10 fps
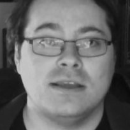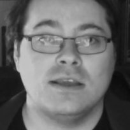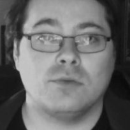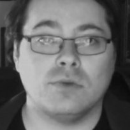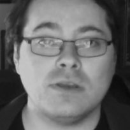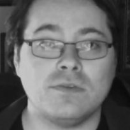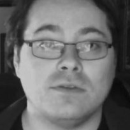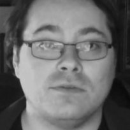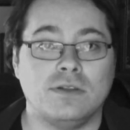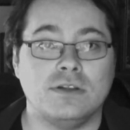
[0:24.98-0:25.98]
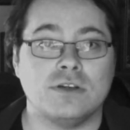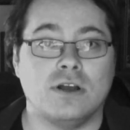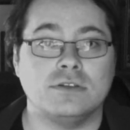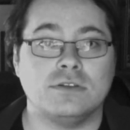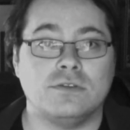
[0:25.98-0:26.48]
Greenfield Village
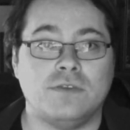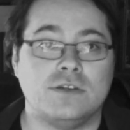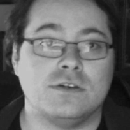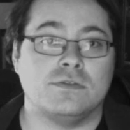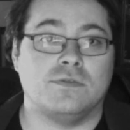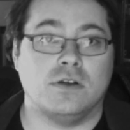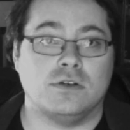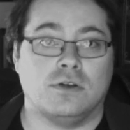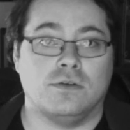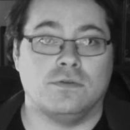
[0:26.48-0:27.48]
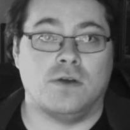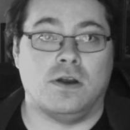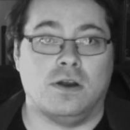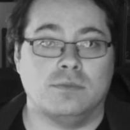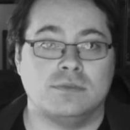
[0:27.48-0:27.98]
also features functional
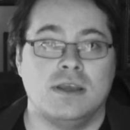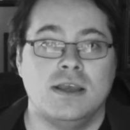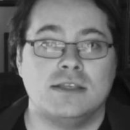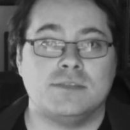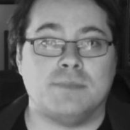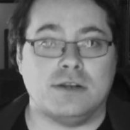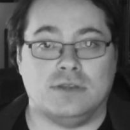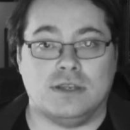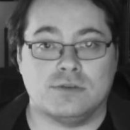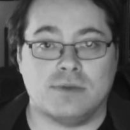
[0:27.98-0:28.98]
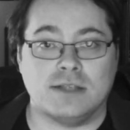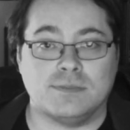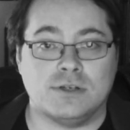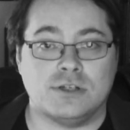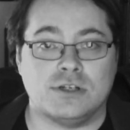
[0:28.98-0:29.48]
farms, specialty
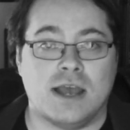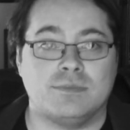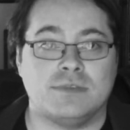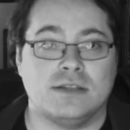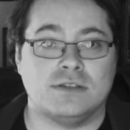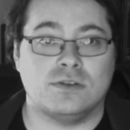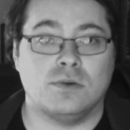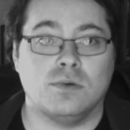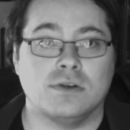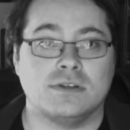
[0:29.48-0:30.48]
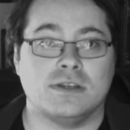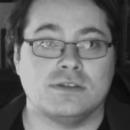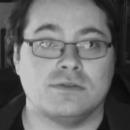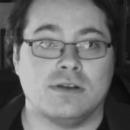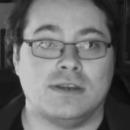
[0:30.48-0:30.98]
tradesmen shops, and stores
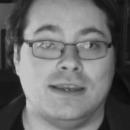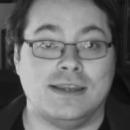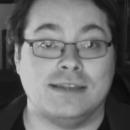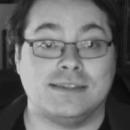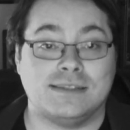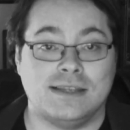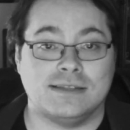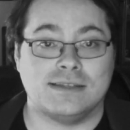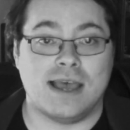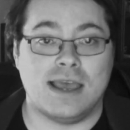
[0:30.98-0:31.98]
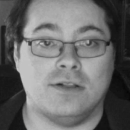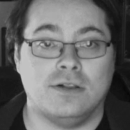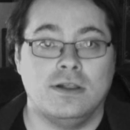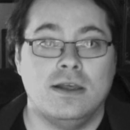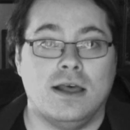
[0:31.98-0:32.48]
constructed in the style
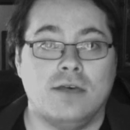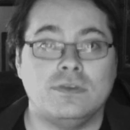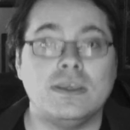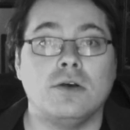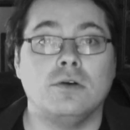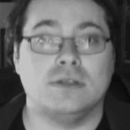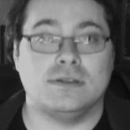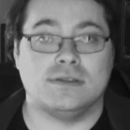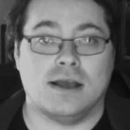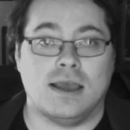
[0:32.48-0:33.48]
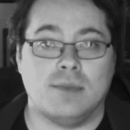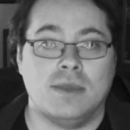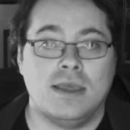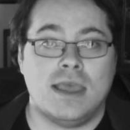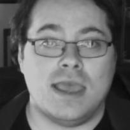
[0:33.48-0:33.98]
of ye olden time,
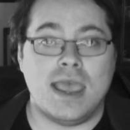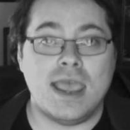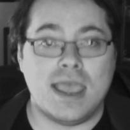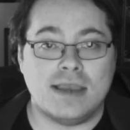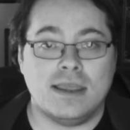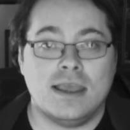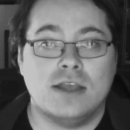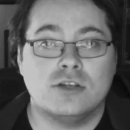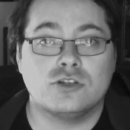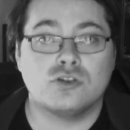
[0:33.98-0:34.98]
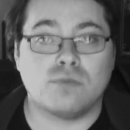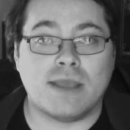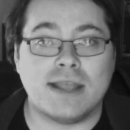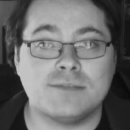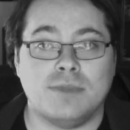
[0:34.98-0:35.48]
and
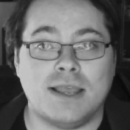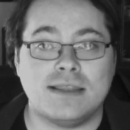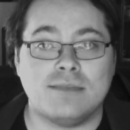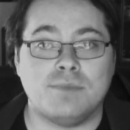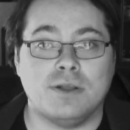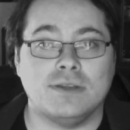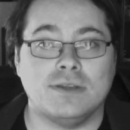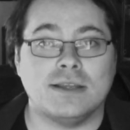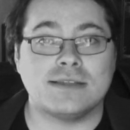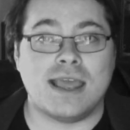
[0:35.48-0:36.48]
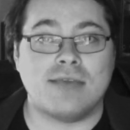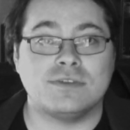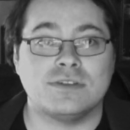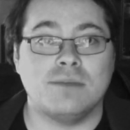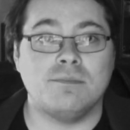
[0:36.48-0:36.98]
transplanted buildings that have
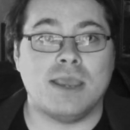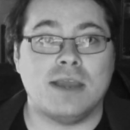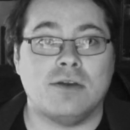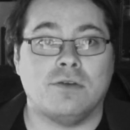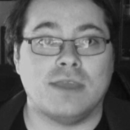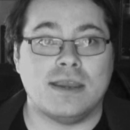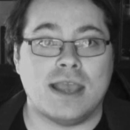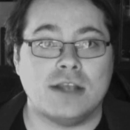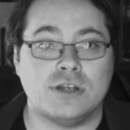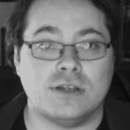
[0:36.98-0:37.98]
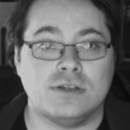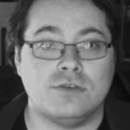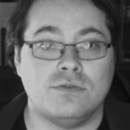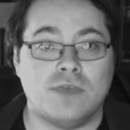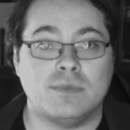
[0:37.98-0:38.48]
some manner of connection to
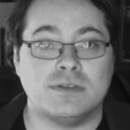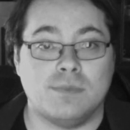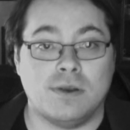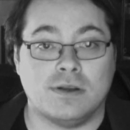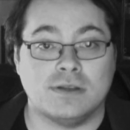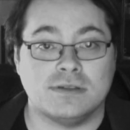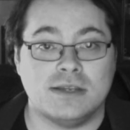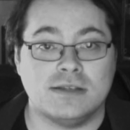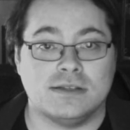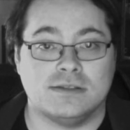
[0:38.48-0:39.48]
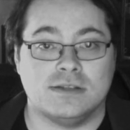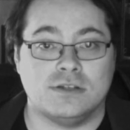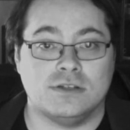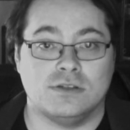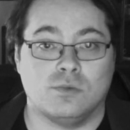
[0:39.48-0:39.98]
famous American citizens,
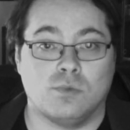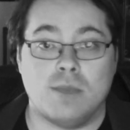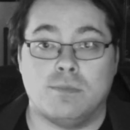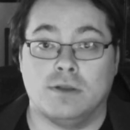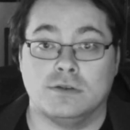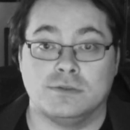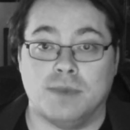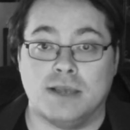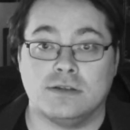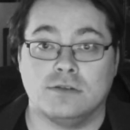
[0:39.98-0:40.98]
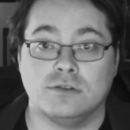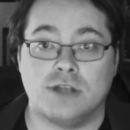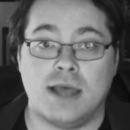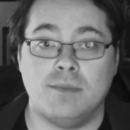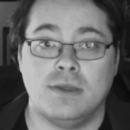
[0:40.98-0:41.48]
such as the Wright Brothers Bicycle
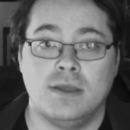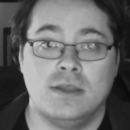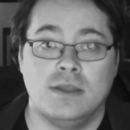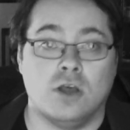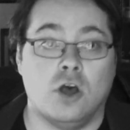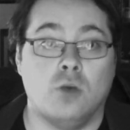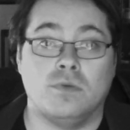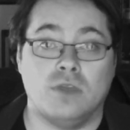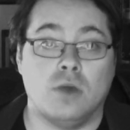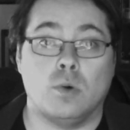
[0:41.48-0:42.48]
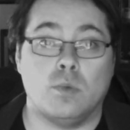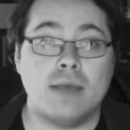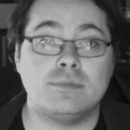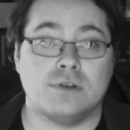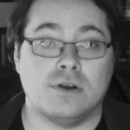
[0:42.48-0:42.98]
Shop, the home of Noah
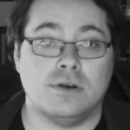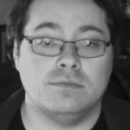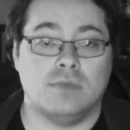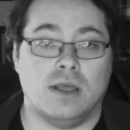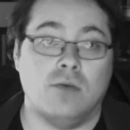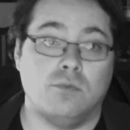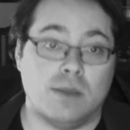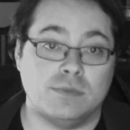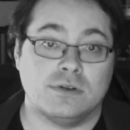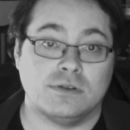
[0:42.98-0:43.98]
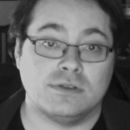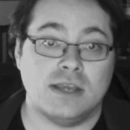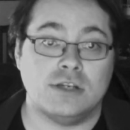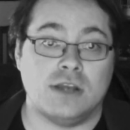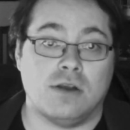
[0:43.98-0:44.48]
Webster, of Webster's
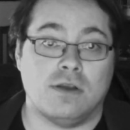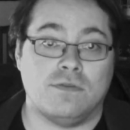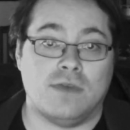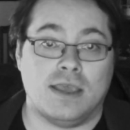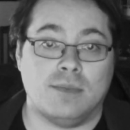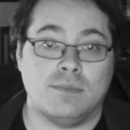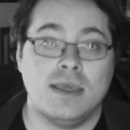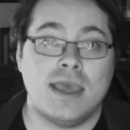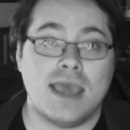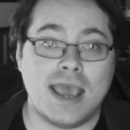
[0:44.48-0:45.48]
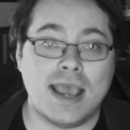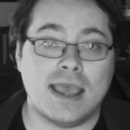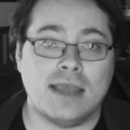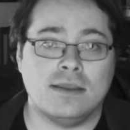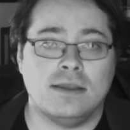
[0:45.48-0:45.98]
Dictionary fame,
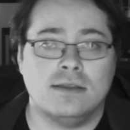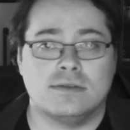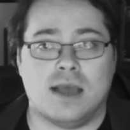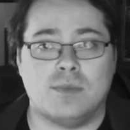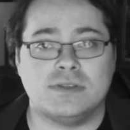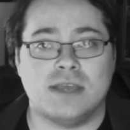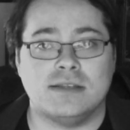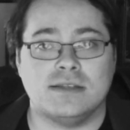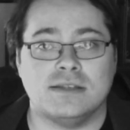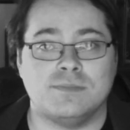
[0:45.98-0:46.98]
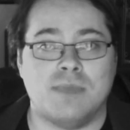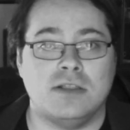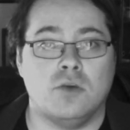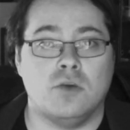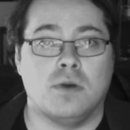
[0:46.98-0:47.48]
and Thomas Edison's
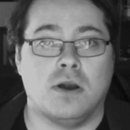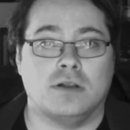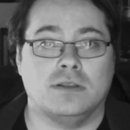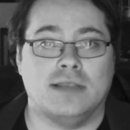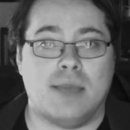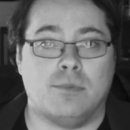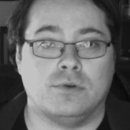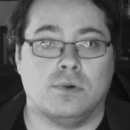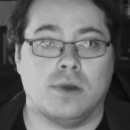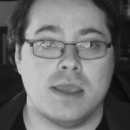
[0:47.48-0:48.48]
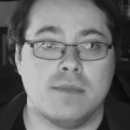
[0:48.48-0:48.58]
Menlo Park Laboratory.